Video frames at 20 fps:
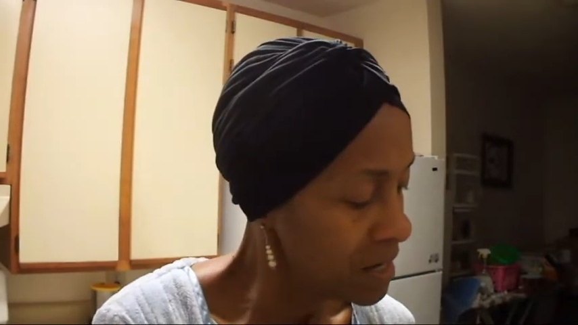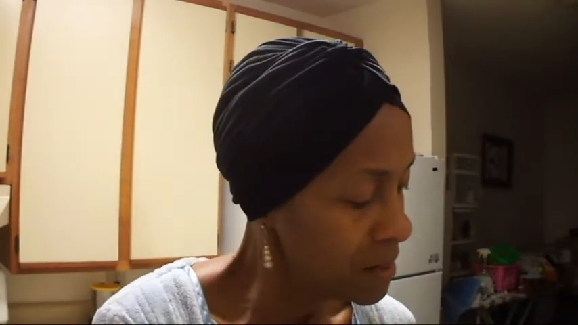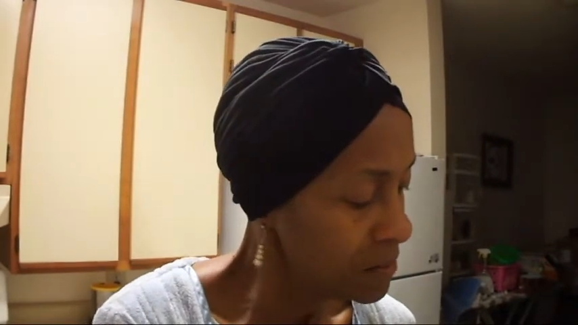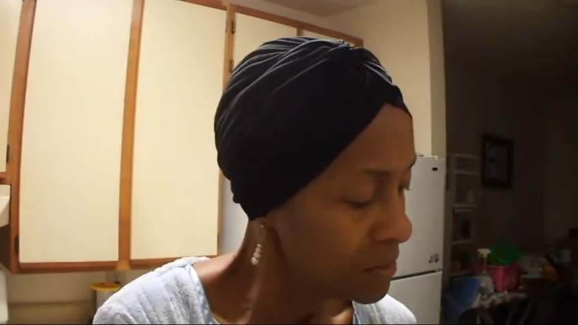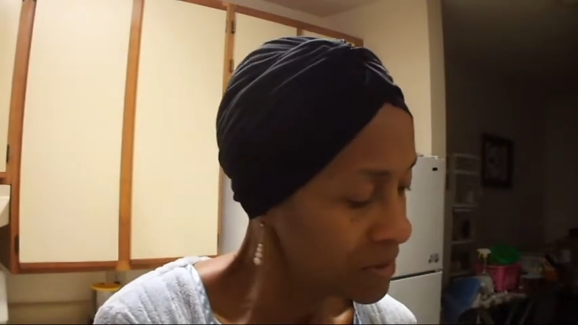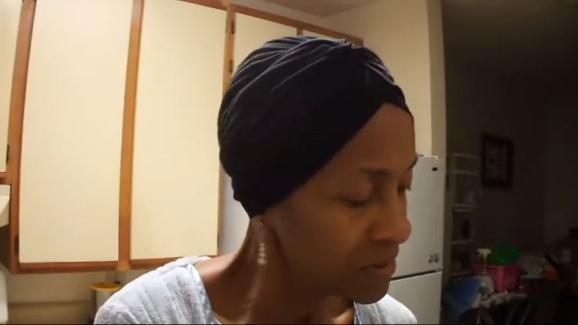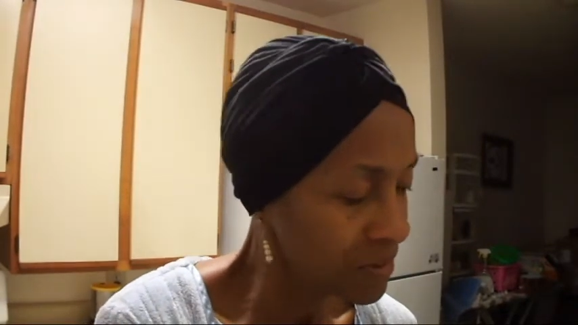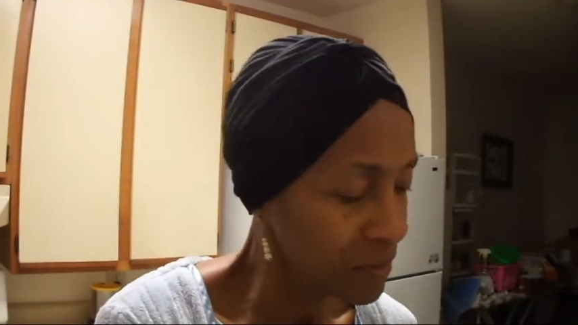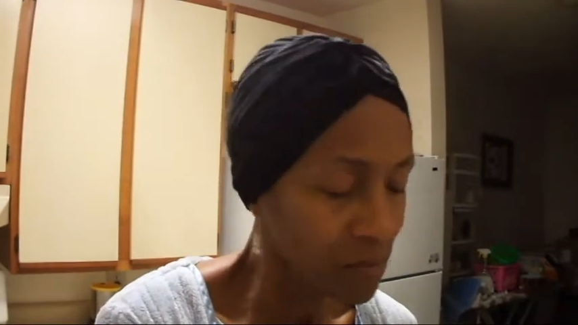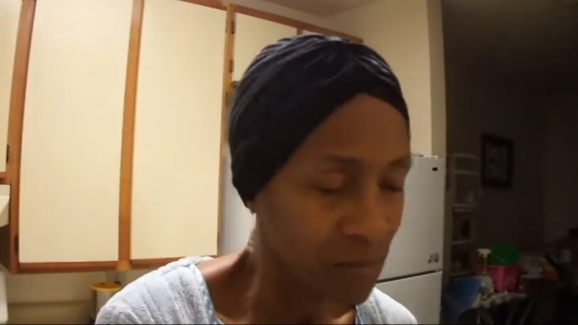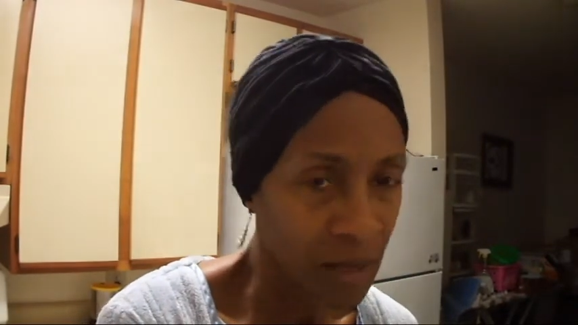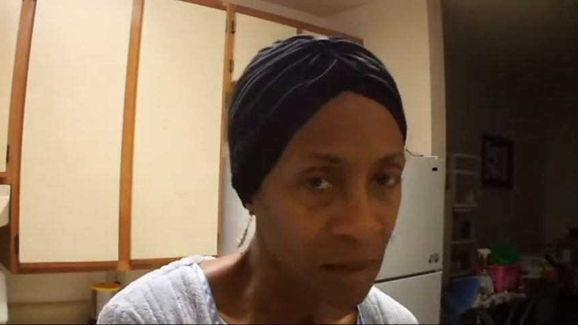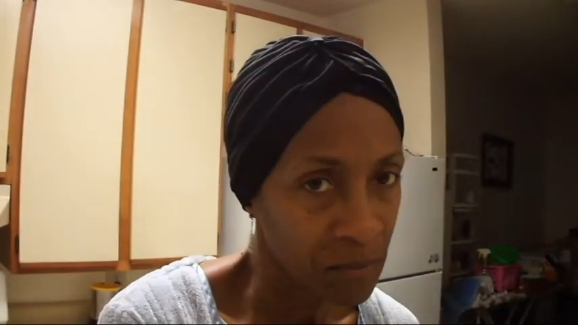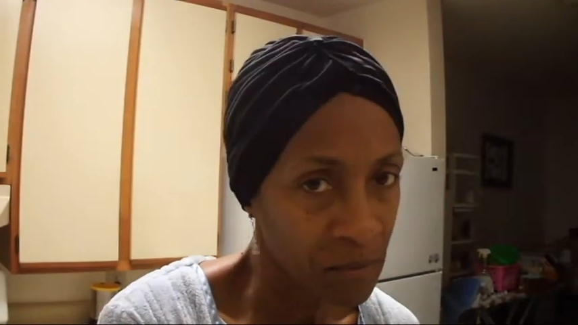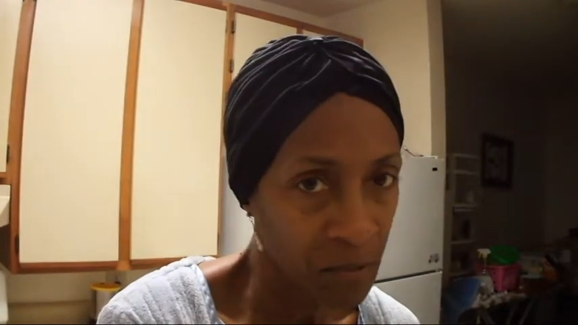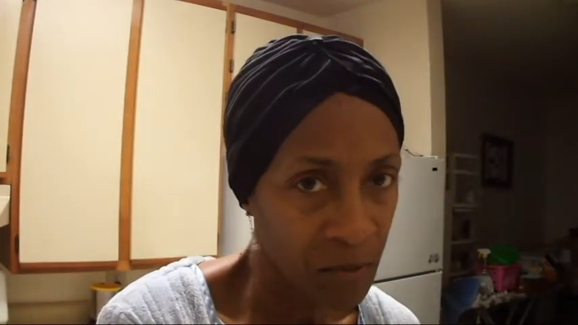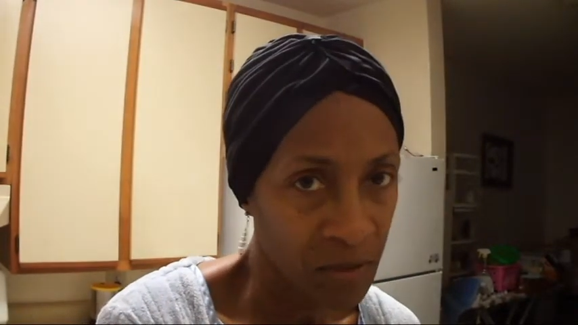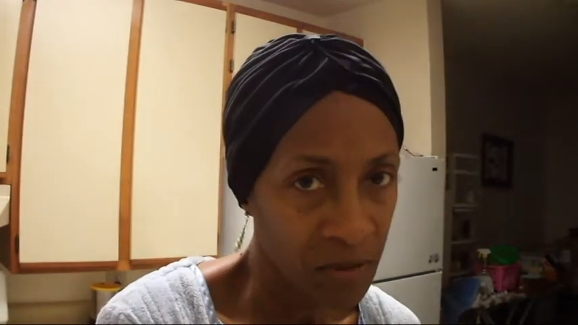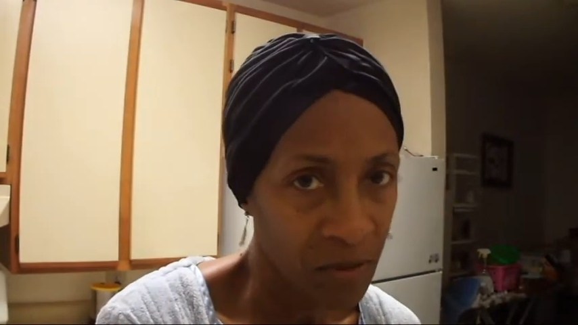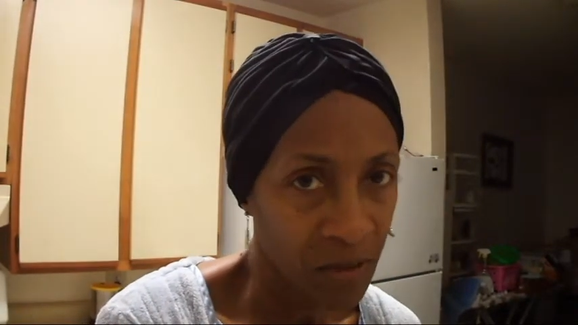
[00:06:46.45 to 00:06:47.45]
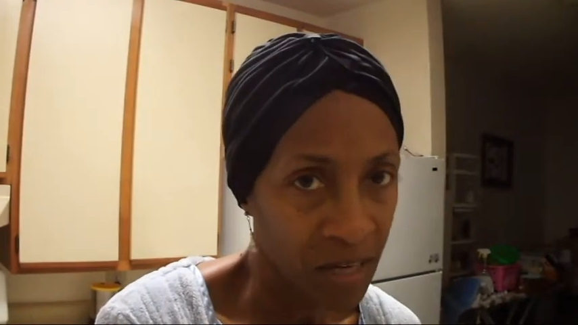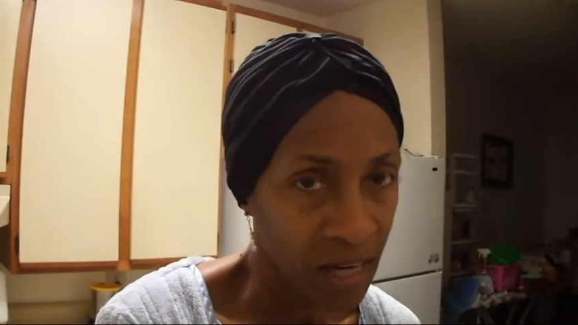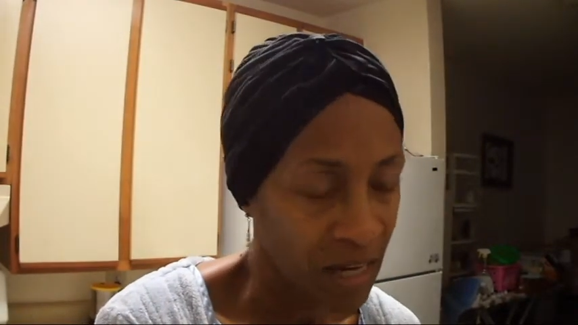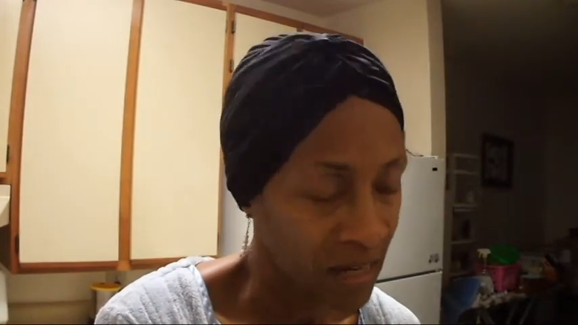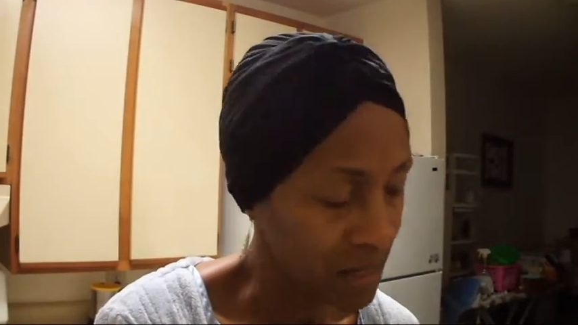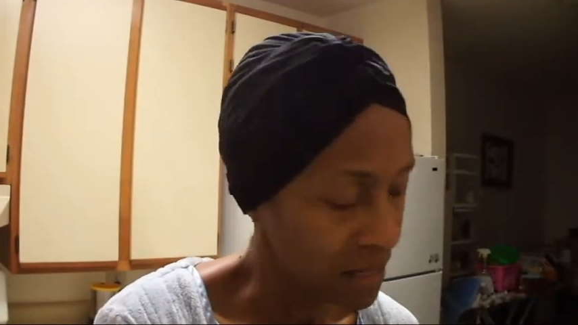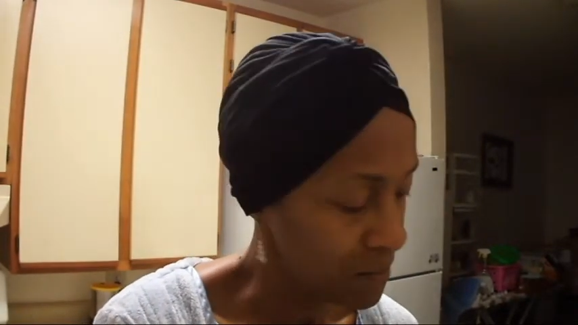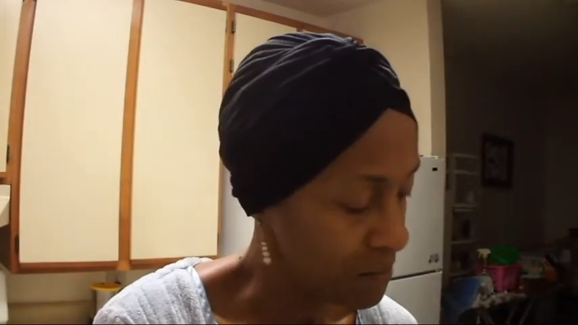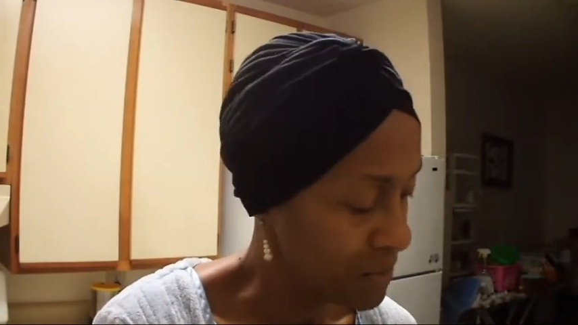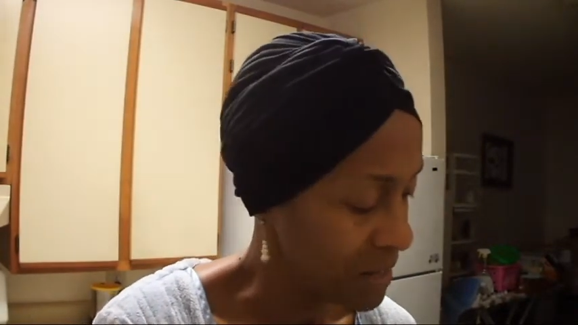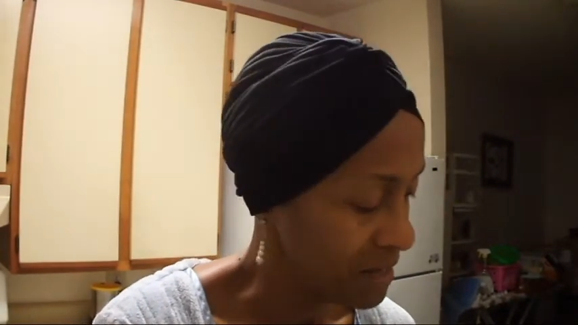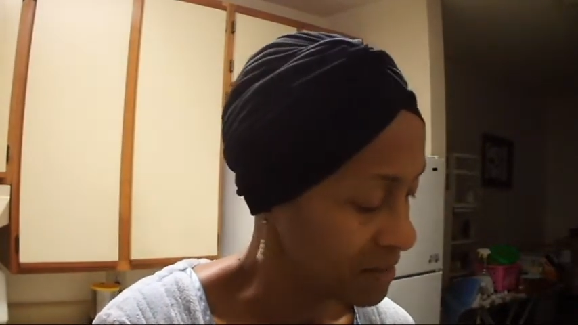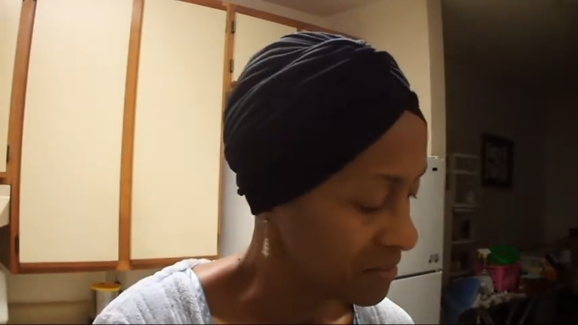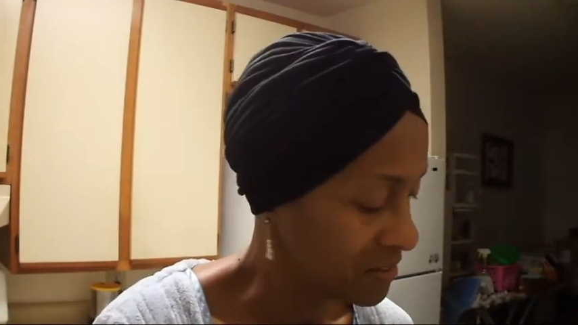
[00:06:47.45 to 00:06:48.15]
but sometimes when you can't get past